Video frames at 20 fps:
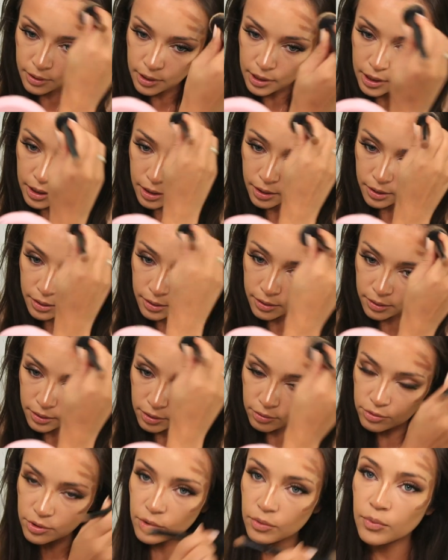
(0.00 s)
And
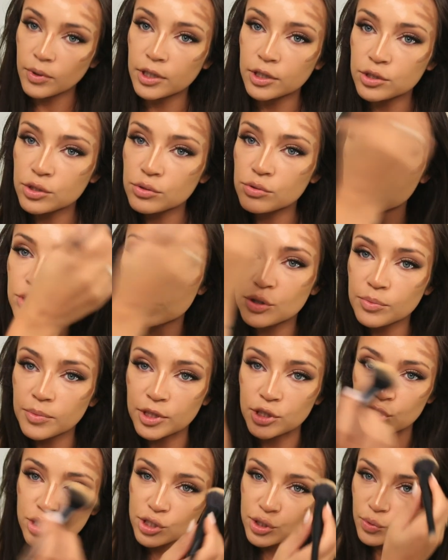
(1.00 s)
you don't want to do too
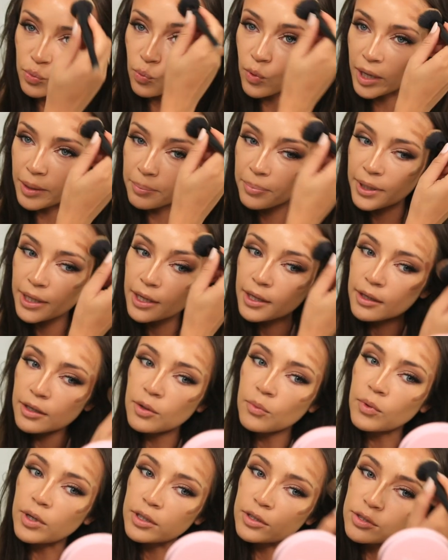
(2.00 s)
much swiping, you
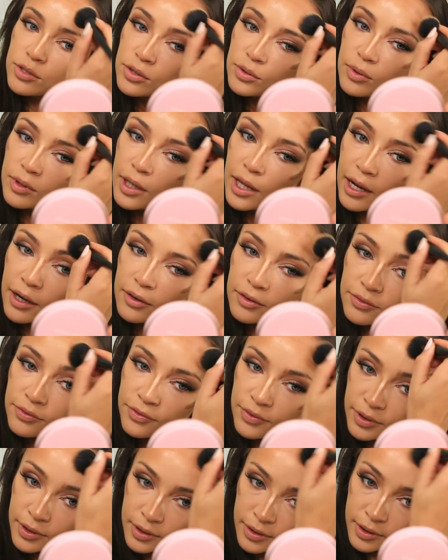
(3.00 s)
want to do a lot of
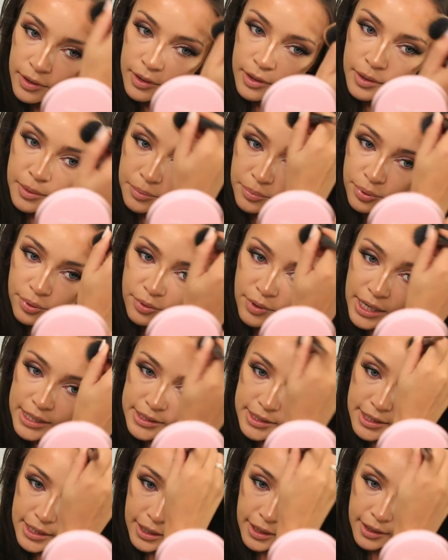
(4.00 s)

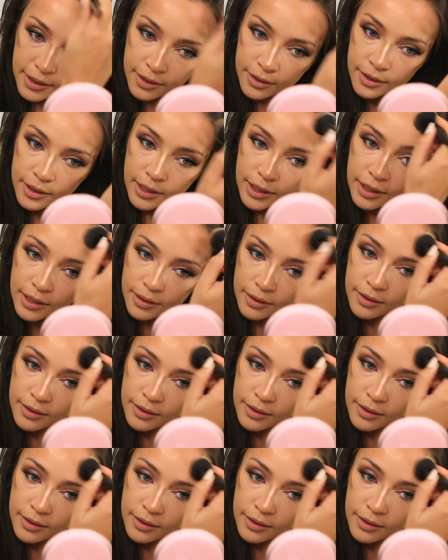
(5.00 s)
pressing